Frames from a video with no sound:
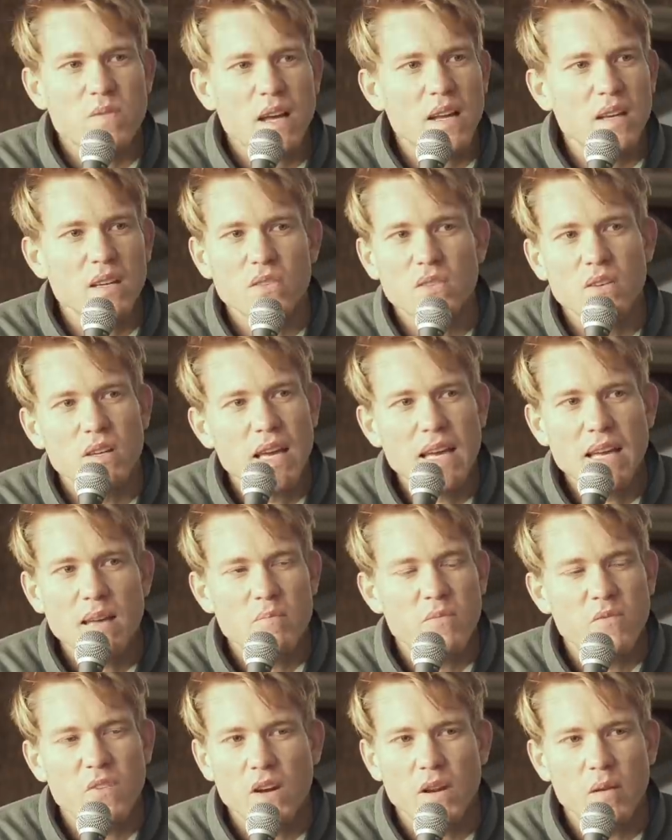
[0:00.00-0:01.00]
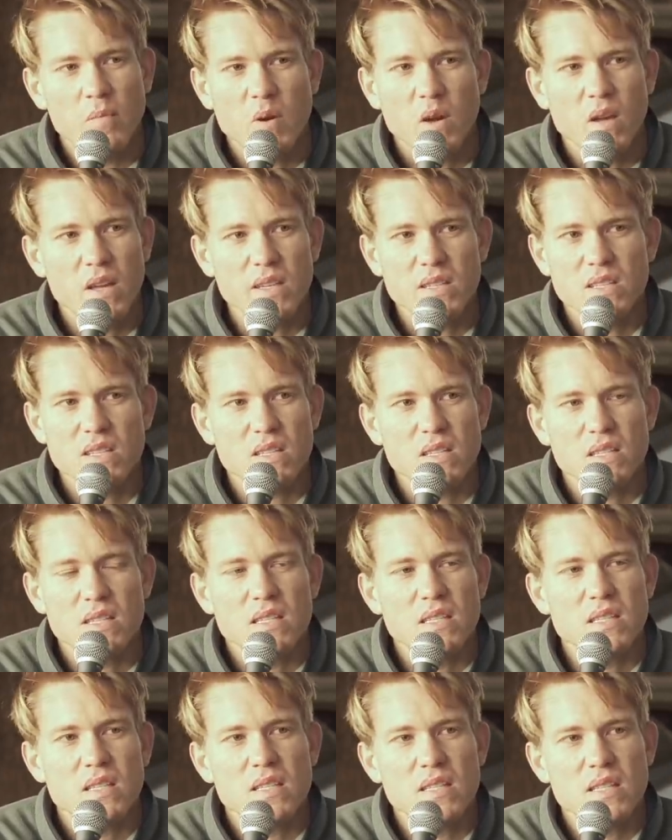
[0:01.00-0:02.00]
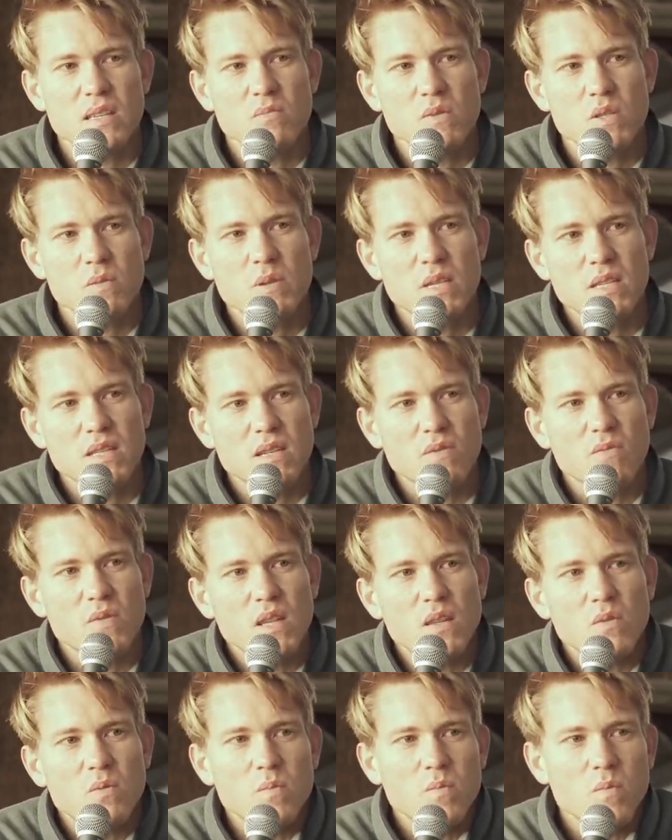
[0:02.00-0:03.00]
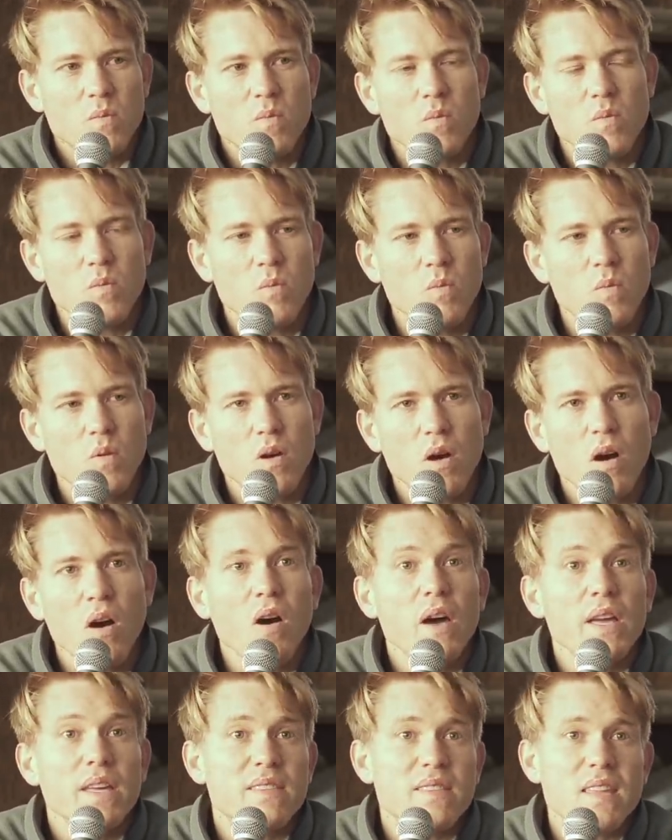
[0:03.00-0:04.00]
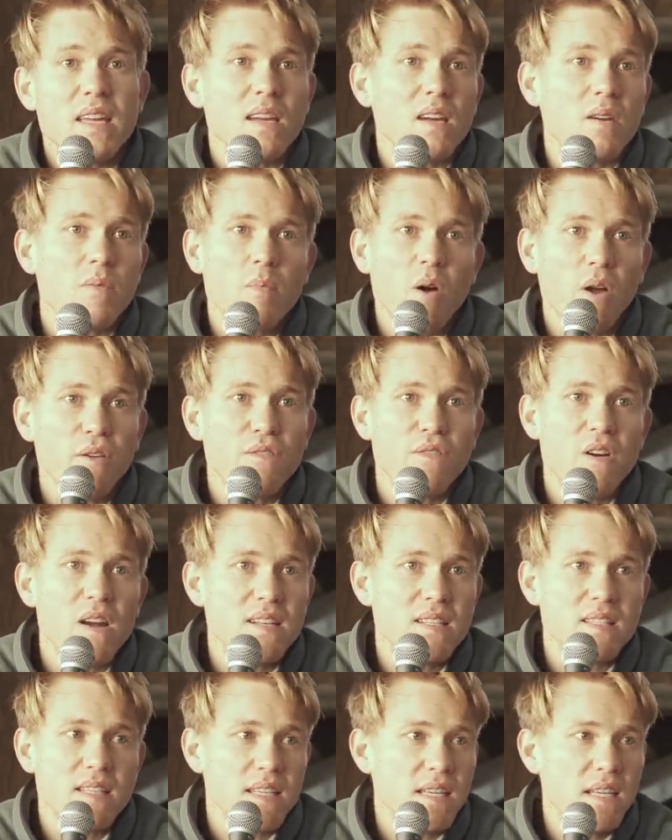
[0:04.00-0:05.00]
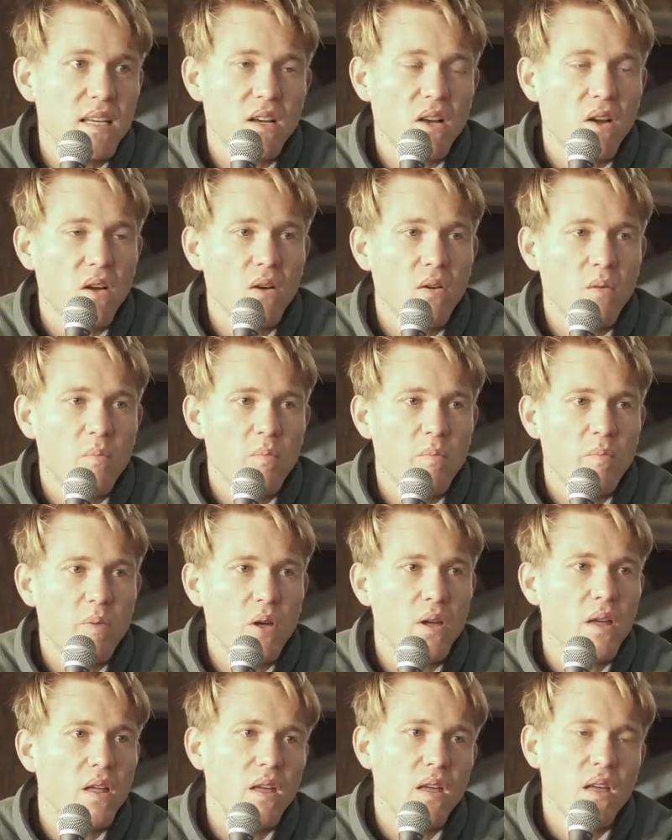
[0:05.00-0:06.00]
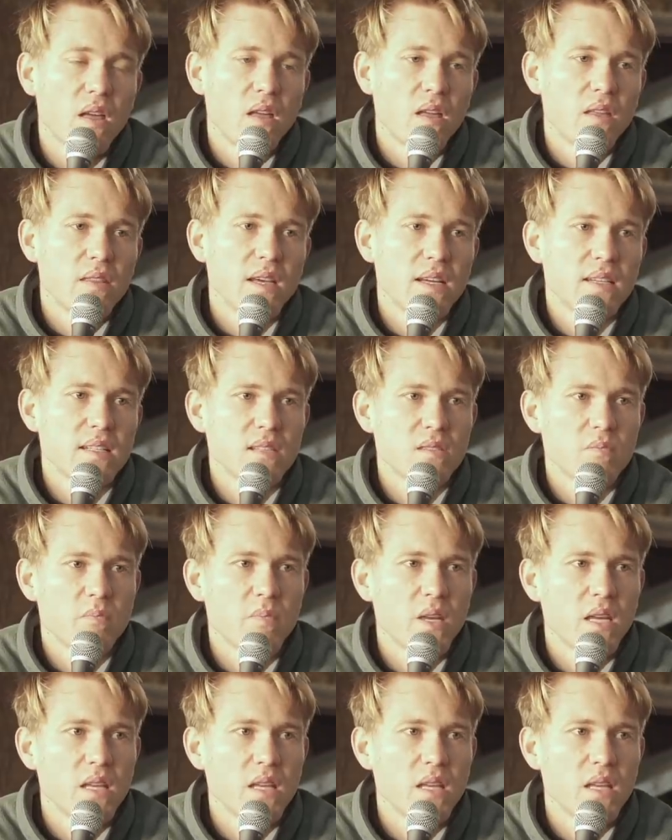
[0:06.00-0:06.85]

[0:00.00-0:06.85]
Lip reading: value lamb very much. It doesn't seem to be something that I think my friends eat a lot. But that doesn't